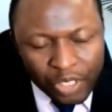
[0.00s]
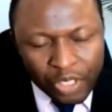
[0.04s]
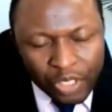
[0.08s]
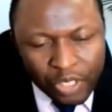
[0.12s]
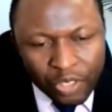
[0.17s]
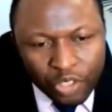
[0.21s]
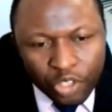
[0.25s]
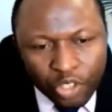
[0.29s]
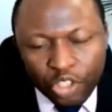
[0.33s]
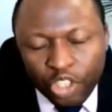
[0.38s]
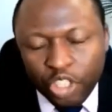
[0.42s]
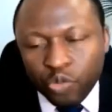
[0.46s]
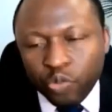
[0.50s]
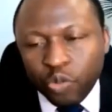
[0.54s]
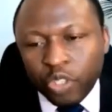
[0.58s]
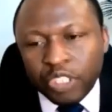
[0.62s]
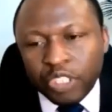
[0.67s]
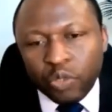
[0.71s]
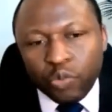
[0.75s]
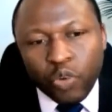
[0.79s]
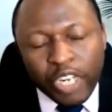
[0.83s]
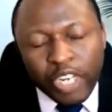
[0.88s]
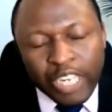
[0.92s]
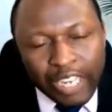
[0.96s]
So you just want
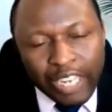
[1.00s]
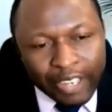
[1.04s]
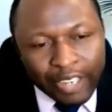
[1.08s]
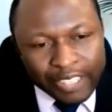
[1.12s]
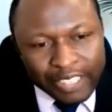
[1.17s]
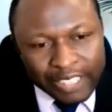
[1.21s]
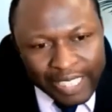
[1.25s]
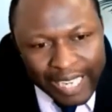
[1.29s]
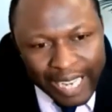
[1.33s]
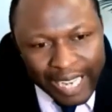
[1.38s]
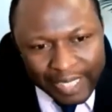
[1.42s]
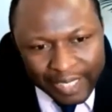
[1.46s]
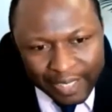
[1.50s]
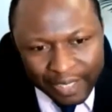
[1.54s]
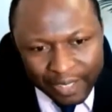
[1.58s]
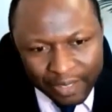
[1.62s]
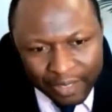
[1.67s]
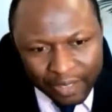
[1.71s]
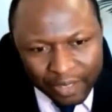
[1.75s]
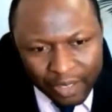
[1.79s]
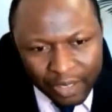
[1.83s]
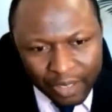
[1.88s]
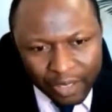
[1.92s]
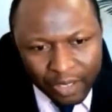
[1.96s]
a 1 hour chat,
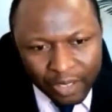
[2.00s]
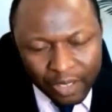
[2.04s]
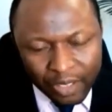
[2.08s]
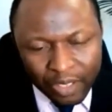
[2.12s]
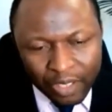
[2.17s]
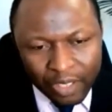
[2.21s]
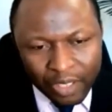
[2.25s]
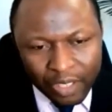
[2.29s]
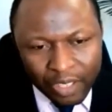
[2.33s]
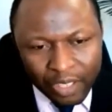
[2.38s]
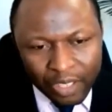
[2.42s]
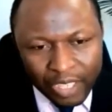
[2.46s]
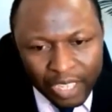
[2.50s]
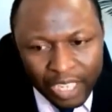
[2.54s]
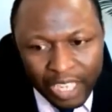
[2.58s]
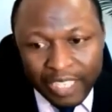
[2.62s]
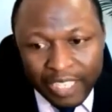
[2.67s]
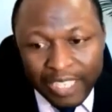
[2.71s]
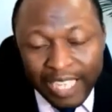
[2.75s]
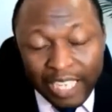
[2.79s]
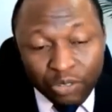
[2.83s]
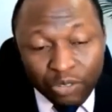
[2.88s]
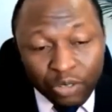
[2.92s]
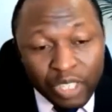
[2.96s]

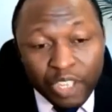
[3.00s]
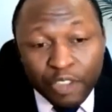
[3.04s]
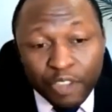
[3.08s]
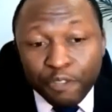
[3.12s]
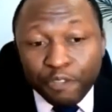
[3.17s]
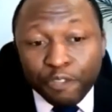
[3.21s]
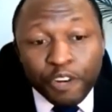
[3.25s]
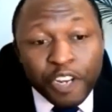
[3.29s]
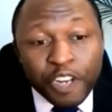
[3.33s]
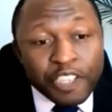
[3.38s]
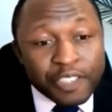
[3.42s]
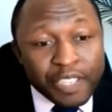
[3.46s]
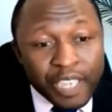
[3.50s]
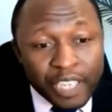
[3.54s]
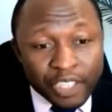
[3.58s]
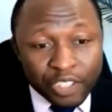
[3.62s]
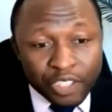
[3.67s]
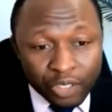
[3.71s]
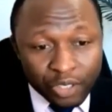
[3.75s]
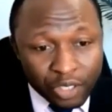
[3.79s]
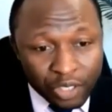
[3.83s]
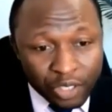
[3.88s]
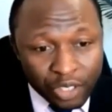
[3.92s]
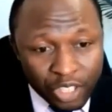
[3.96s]
it's actually a free
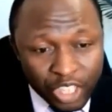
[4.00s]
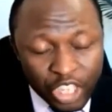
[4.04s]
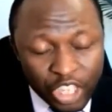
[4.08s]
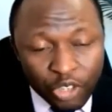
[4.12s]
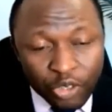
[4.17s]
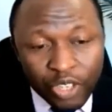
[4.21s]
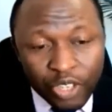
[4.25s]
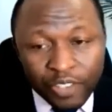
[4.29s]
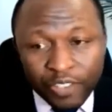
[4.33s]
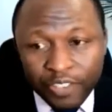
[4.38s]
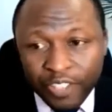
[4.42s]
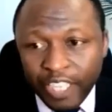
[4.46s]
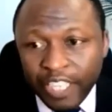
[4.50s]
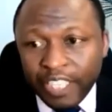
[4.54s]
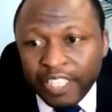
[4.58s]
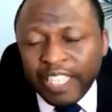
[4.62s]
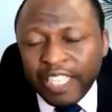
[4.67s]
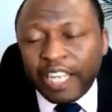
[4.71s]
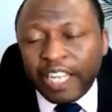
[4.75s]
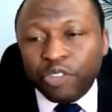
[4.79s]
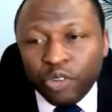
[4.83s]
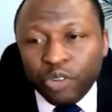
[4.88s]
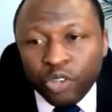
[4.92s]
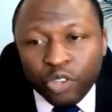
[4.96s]
session. The only thing
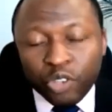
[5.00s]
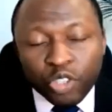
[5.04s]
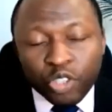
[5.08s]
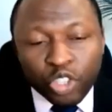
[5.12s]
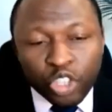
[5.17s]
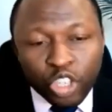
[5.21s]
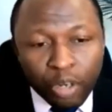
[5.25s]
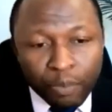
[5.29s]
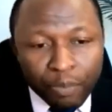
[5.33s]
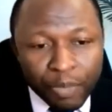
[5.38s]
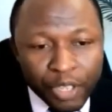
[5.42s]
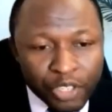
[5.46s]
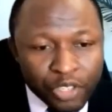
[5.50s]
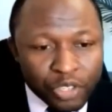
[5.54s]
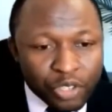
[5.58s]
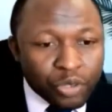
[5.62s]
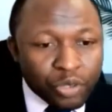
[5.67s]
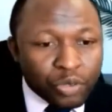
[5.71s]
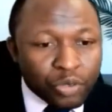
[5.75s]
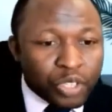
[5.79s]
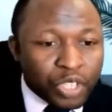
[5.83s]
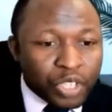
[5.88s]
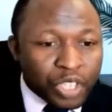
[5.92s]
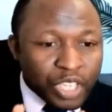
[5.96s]
that you're going to commit
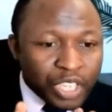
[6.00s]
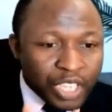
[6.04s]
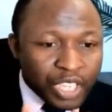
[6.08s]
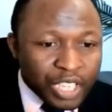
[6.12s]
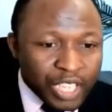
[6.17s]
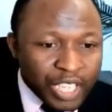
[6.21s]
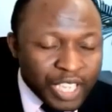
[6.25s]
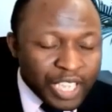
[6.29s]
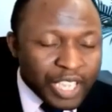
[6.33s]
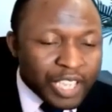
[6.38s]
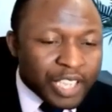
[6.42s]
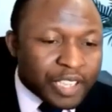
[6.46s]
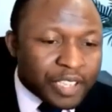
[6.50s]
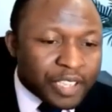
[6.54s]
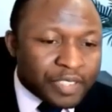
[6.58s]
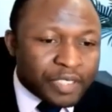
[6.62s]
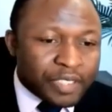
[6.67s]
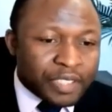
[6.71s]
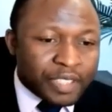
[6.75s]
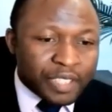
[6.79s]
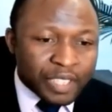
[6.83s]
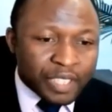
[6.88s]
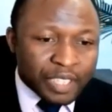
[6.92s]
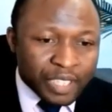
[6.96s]
to
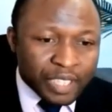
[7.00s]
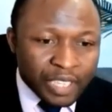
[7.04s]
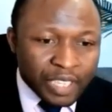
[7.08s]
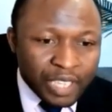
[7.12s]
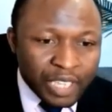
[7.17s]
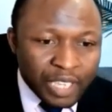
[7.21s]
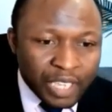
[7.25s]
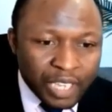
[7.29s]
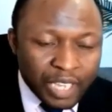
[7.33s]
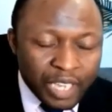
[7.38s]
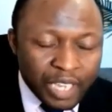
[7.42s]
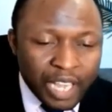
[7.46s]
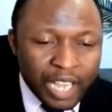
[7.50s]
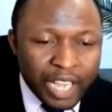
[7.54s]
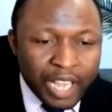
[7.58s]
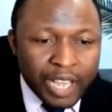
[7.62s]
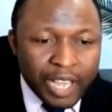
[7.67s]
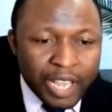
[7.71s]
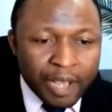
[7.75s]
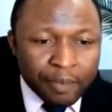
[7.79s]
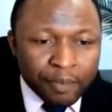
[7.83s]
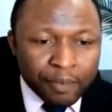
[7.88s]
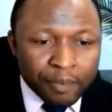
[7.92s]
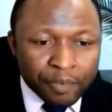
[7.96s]
is
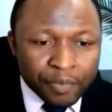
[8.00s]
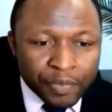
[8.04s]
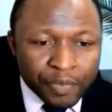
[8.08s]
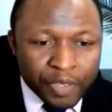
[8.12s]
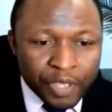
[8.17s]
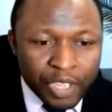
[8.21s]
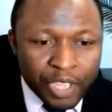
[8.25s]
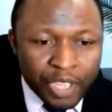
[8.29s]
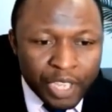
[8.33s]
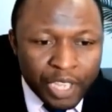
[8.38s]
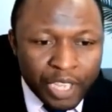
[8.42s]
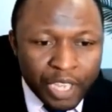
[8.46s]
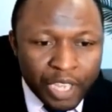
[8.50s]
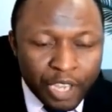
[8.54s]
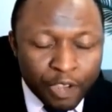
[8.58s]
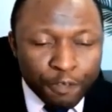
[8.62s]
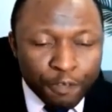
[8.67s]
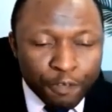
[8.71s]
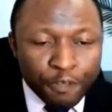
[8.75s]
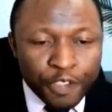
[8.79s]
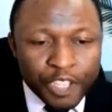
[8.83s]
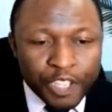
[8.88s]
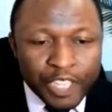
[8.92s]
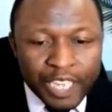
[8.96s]
a
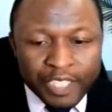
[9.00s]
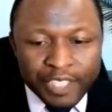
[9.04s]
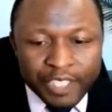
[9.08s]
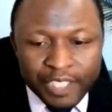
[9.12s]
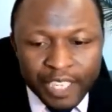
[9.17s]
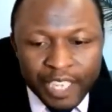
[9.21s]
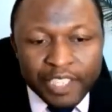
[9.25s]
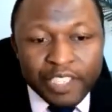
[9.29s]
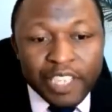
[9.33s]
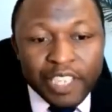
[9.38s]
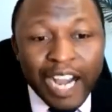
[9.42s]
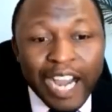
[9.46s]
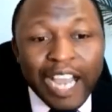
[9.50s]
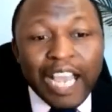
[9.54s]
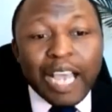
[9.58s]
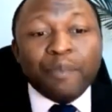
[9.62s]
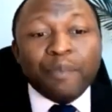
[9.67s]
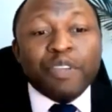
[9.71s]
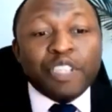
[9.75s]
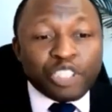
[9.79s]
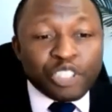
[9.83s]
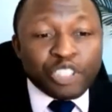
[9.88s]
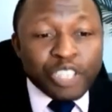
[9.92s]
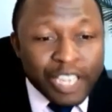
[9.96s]
fee that says, I am
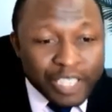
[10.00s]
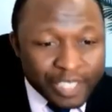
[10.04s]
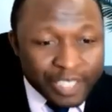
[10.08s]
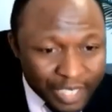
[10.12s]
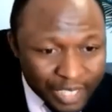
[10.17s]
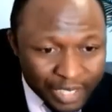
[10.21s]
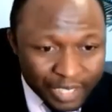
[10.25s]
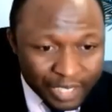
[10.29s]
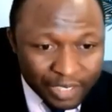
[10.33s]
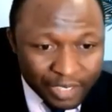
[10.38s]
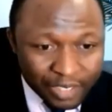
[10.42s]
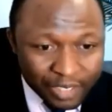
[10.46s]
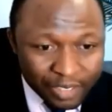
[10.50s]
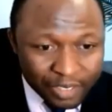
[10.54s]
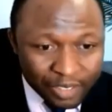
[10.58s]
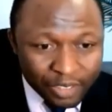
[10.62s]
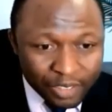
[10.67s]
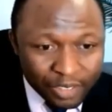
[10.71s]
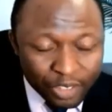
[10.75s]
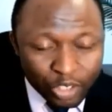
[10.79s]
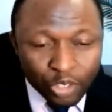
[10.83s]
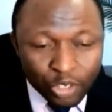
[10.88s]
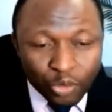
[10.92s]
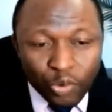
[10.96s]
interested.
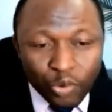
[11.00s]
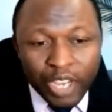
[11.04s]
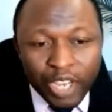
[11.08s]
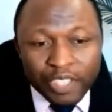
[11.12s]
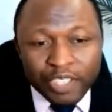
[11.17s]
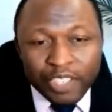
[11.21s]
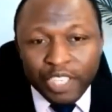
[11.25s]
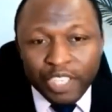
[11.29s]
Otherwise,